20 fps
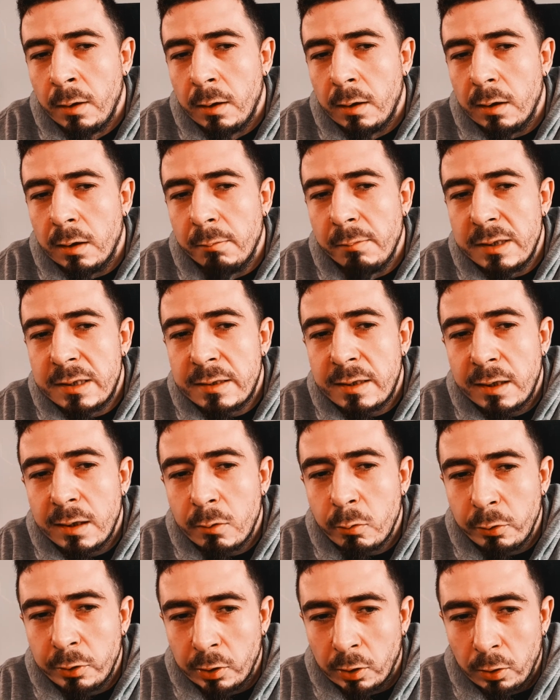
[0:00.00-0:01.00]
a mistake
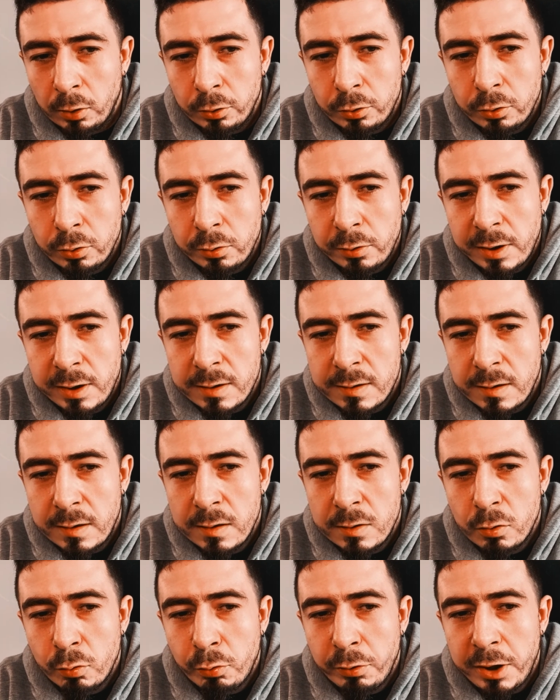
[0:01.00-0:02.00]
we all do,
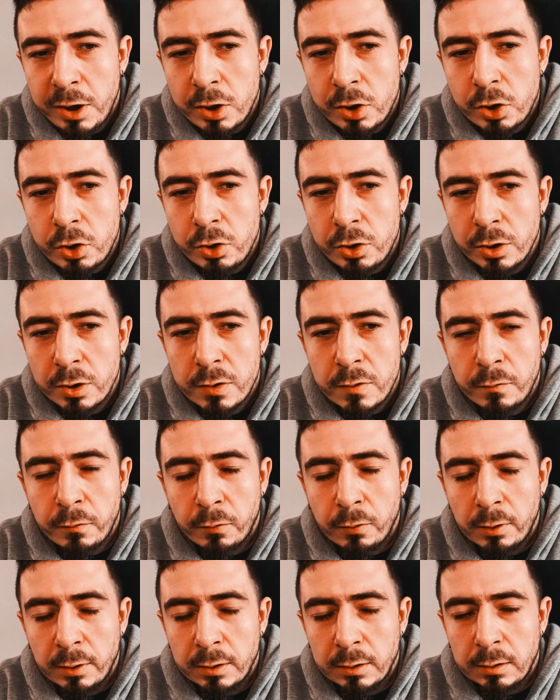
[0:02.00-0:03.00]
is reach just
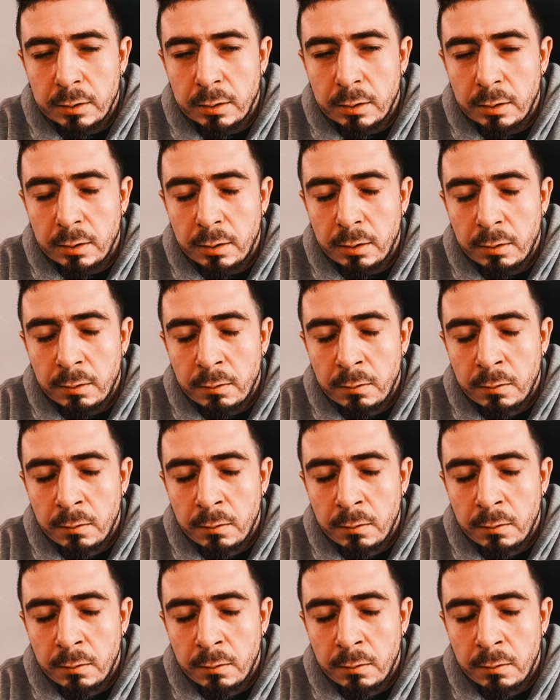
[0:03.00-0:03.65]
for the